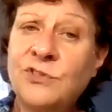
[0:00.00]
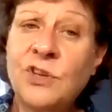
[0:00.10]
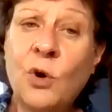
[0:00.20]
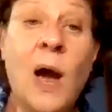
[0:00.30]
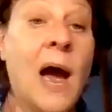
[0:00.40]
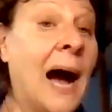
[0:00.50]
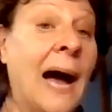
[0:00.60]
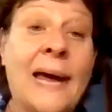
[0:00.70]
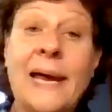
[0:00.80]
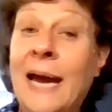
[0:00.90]
So
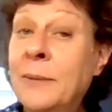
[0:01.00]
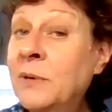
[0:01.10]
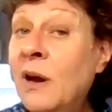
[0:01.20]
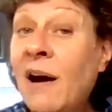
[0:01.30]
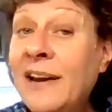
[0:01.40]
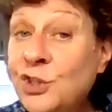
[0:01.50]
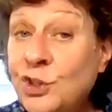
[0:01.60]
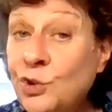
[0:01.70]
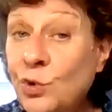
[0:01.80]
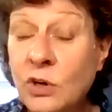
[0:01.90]
I'm not
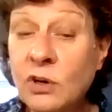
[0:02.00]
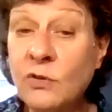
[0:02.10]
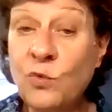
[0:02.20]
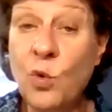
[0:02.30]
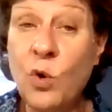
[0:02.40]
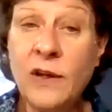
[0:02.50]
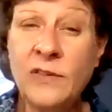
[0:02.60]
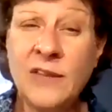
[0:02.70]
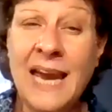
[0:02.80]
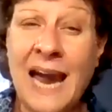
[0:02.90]
sure of what
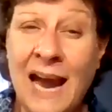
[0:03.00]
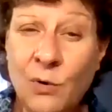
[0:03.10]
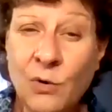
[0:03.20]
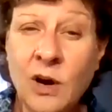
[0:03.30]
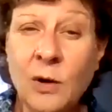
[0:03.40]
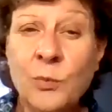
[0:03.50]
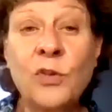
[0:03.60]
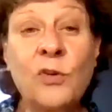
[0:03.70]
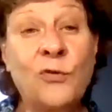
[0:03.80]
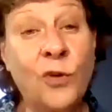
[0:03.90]
the outcome or
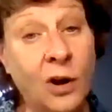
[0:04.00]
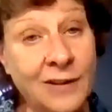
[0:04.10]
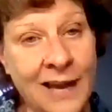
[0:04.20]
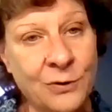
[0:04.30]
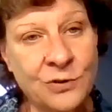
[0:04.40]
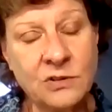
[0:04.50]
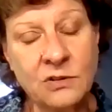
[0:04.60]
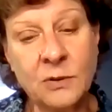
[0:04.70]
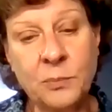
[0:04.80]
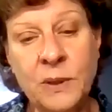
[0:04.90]
the fallout's
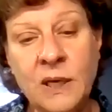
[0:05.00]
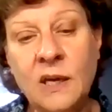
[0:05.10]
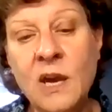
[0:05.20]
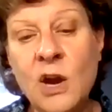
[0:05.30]
going to be